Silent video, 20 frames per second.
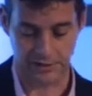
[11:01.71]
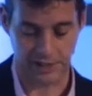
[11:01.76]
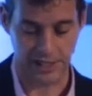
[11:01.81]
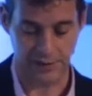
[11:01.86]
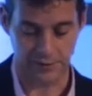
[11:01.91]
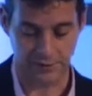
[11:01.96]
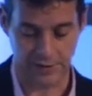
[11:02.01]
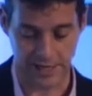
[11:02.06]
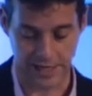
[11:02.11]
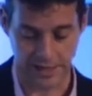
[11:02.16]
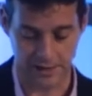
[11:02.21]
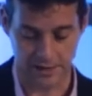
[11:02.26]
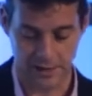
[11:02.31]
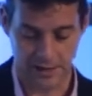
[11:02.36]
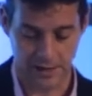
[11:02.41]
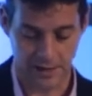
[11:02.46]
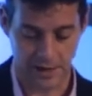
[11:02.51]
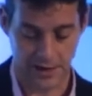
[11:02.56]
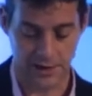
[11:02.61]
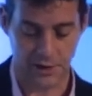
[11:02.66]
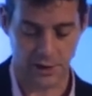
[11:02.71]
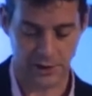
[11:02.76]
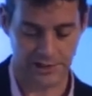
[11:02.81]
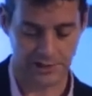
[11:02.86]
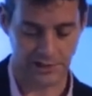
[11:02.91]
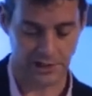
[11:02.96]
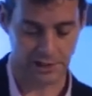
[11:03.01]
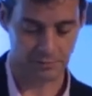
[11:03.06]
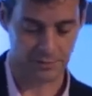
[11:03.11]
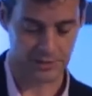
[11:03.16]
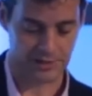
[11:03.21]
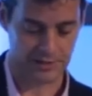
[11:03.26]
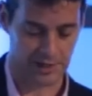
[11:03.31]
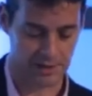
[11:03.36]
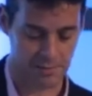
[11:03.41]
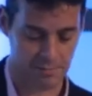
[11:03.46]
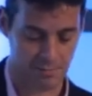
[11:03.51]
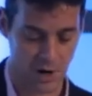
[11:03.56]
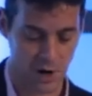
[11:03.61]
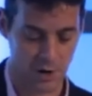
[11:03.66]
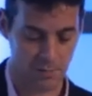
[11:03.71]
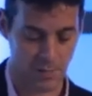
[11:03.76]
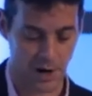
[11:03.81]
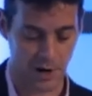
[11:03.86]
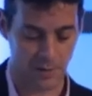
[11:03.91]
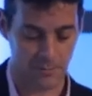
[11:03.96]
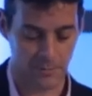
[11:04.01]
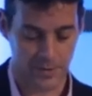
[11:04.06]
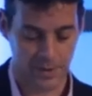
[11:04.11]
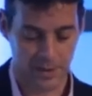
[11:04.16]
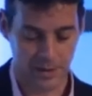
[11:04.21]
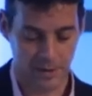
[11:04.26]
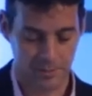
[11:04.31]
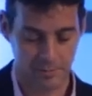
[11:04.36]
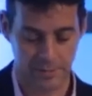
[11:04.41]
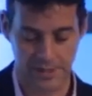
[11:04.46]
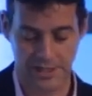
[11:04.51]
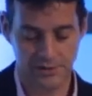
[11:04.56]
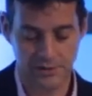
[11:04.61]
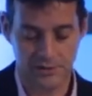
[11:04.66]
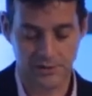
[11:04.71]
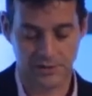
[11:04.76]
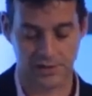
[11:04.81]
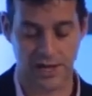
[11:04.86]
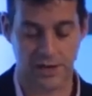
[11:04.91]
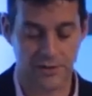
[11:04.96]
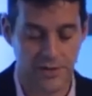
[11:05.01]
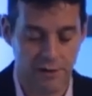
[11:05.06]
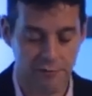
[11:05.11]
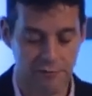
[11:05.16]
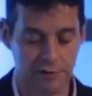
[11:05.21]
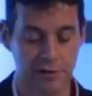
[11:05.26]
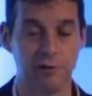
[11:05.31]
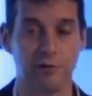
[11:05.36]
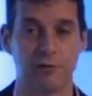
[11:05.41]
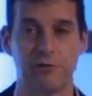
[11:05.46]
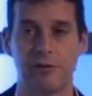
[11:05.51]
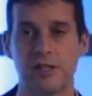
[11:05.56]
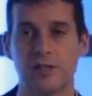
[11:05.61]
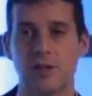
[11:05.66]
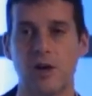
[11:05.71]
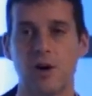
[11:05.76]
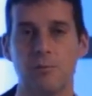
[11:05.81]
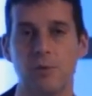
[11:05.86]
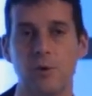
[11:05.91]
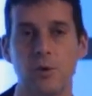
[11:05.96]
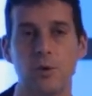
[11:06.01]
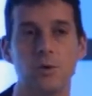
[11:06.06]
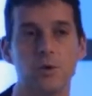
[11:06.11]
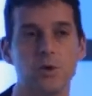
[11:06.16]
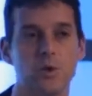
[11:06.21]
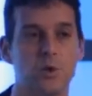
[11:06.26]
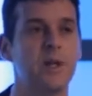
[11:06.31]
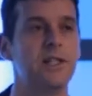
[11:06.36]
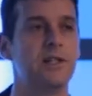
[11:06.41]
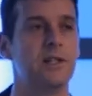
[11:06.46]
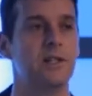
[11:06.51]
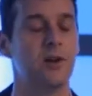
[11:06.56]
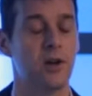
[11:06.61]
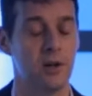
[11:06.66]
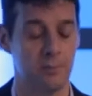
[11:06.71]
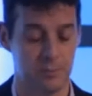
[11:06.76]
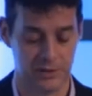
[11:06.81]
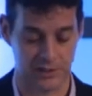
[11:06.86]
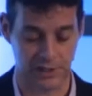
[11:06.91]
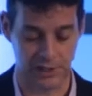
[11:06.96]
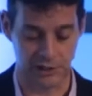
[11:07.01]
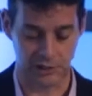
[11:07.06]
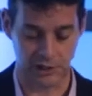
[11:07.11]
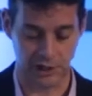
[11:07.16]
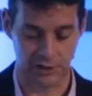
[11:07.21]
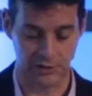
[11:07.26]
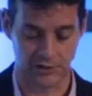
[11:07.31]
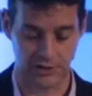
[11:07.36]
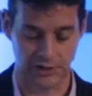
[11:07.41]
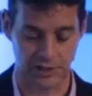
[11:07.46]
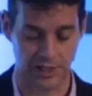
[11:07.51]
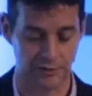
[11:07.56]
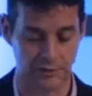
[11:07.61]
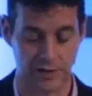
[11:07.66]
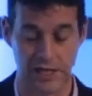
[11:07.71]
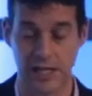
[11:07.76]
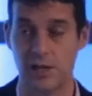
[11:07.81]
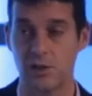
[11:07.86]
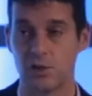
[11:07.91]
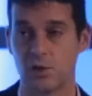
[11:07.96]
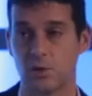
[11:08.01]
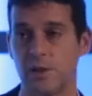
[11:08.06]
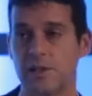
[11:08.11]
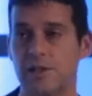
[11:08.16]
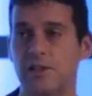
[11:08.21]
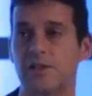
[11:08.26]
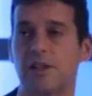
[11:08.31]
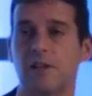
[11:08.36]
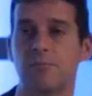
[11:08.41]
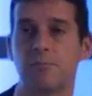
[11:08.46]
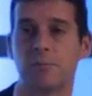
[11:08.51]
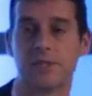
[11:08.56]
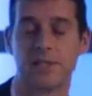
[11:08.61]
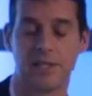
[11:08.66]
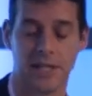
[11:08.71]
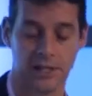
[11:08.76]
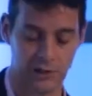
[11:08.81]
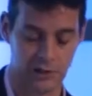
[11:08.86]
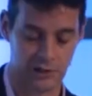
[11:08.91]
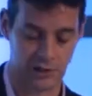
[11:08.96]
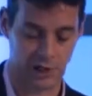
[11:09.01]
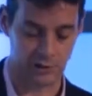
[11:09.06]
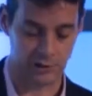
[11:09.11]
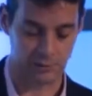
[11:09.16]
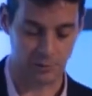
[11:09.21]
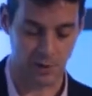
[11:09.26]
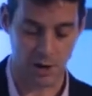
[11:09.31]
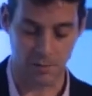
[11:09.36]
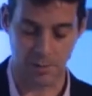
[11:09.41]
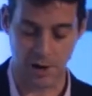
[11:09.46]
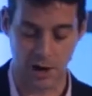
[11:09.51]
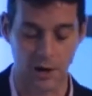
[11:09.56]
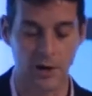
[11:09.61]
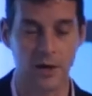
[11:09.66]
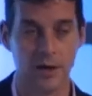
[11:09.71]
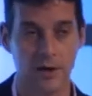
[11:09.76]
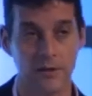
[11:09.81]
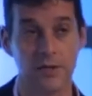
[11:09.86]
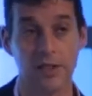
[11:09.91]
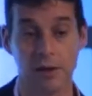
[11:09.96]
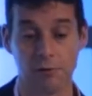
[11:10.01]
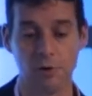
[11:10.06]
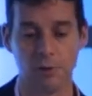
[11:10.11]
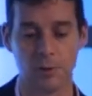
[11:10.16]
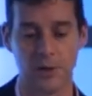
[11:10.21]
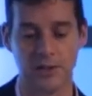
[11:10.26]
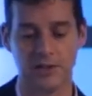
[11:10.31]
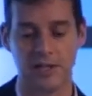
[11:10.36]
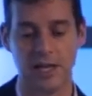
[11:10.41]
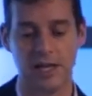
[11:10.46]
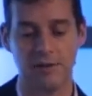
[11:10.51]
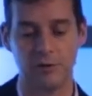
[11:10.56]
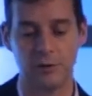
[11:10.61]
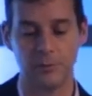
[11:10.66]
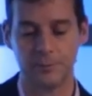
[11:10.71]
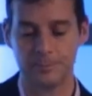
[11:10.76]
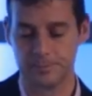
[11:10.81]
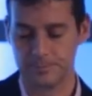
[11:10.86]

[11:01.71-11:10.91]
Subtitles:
TV and 19% mobile. But in South Africa, for example, 29% chose TV, 27% chose mobile. They're almost level.